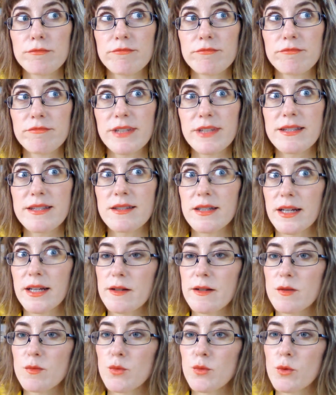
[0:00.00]
let's say,
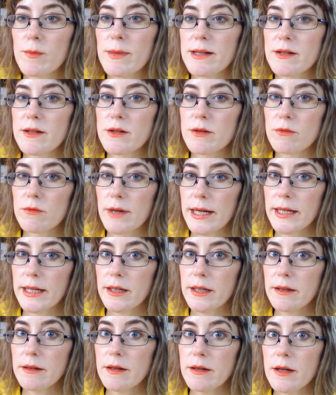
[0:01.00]
is more
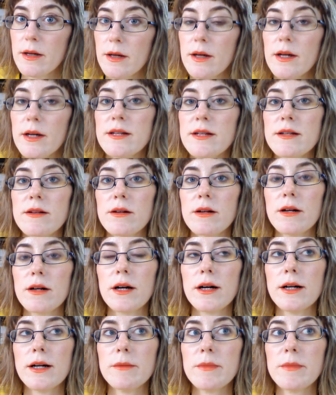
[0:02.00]
Mediterranean
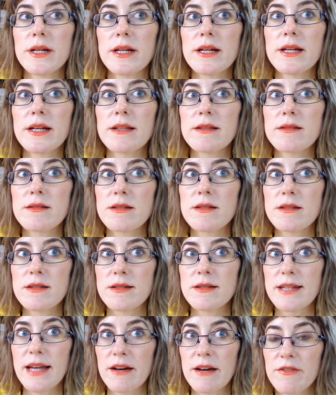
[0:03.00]
is
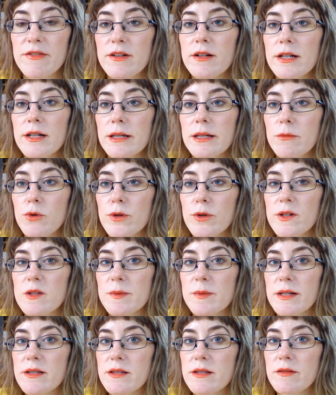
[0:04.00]
definitely more
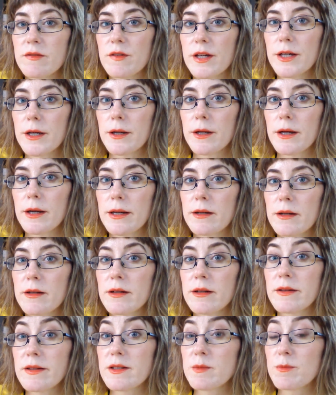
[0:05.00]
expensive here, and
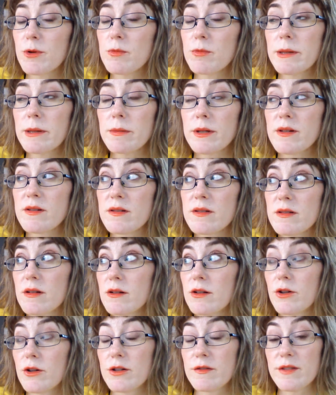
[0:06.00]
it's probably because a
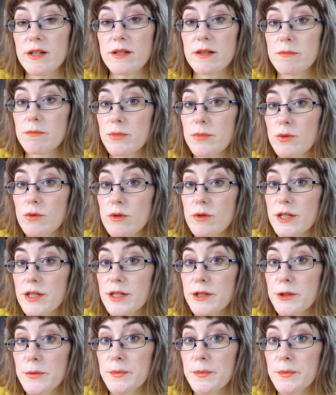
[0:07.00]
lot of it is imported.